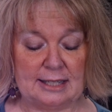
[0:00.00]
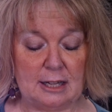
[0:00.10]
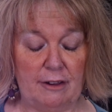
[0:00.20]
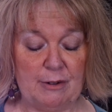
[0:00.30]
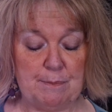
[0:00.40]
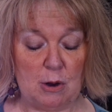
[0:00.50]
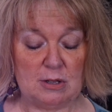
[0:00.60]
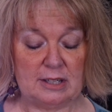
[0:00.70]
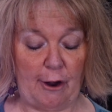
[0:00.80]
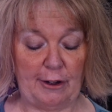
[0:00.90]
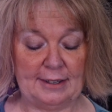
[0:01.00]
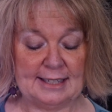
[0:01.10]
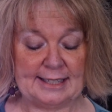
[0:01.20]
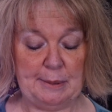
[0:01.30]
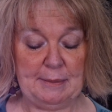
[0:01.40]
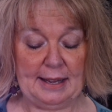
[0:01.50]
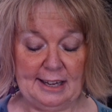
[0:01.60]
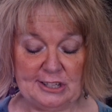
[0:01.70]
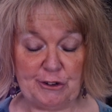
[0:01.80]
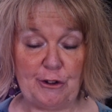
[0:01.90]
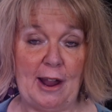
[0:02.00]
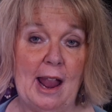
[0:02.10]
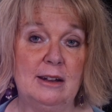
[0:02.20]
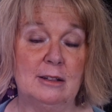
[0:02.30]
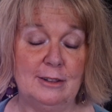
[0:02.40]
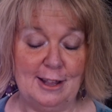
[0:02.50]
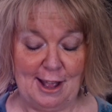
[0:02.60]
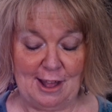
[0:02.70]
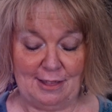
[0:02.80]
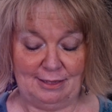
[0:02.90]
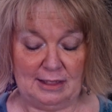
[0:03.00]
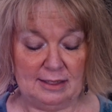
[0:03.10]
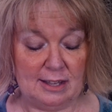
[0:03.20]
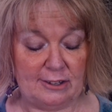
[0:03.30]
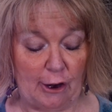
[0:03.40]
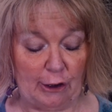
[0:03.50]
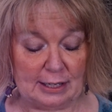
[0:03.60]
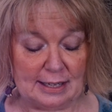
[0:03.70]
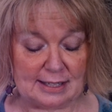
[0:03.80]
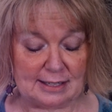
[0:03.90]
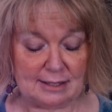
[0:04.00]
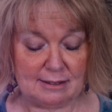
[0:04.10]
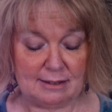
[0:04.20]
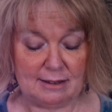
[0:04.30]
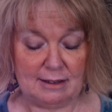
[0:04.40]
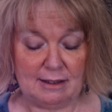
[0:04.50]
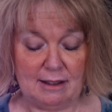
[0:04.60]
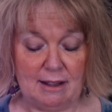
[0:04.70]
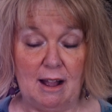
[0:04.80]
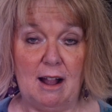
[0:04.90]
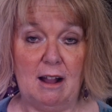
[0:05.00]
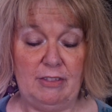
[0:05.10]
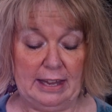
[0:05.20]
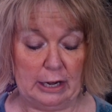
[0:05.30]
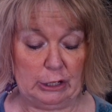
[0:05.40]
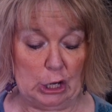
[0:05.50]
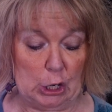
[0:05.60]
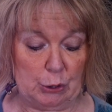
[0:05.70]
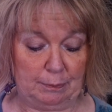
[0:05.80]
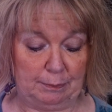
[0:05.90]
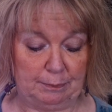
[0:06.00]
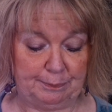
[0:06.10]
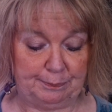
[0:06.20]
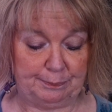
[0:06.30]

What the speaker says: Self-imposed darkness seemed easier to handle than the darkness of the unknown.